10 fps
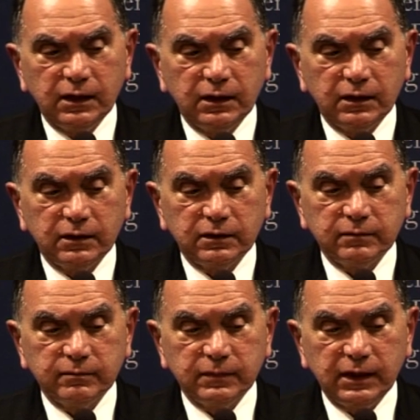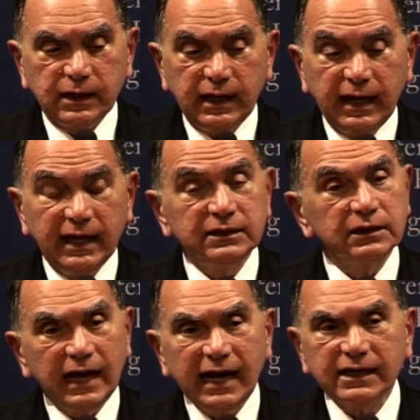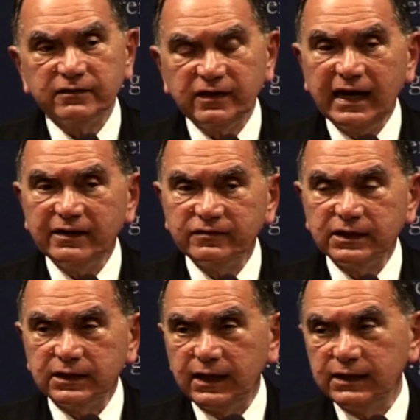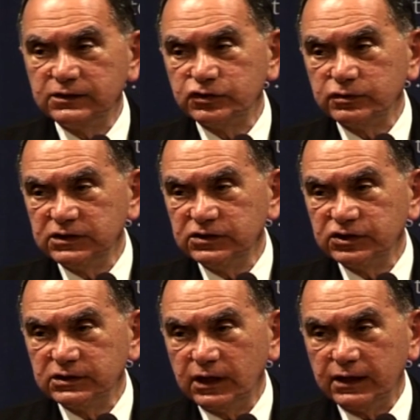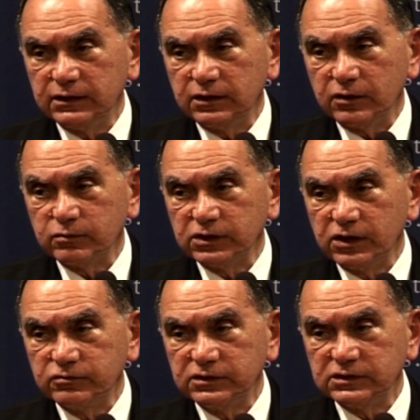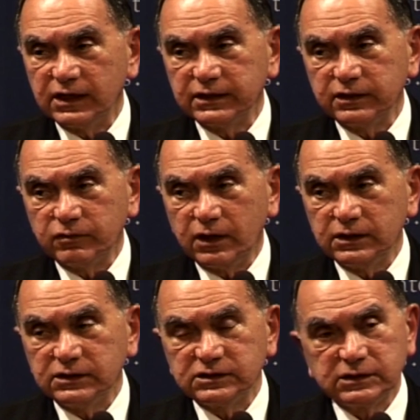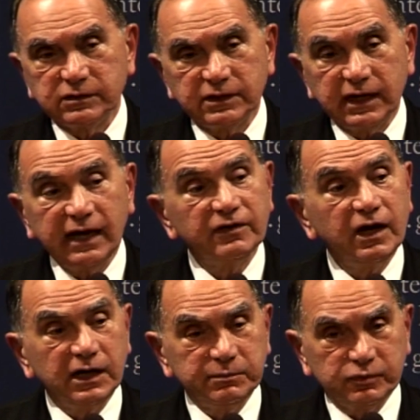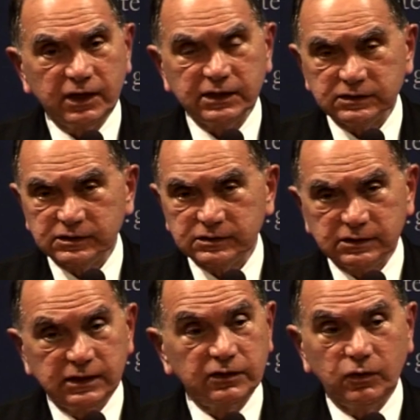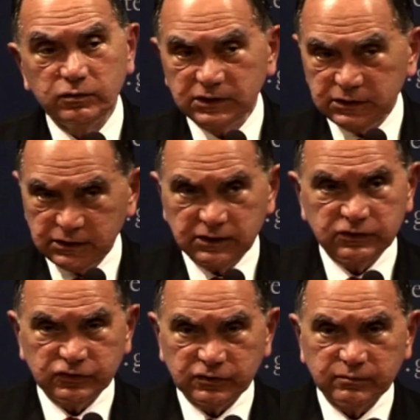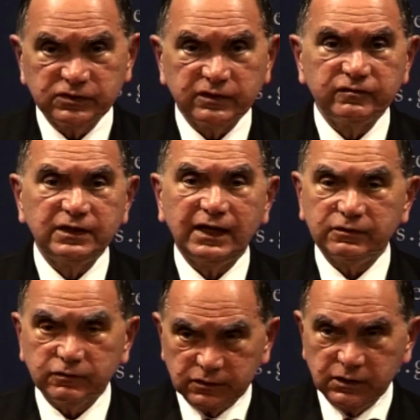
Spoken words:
And the lack of having a strategic dialogue with countries like Iran and Syria have a high price, not only in terms of not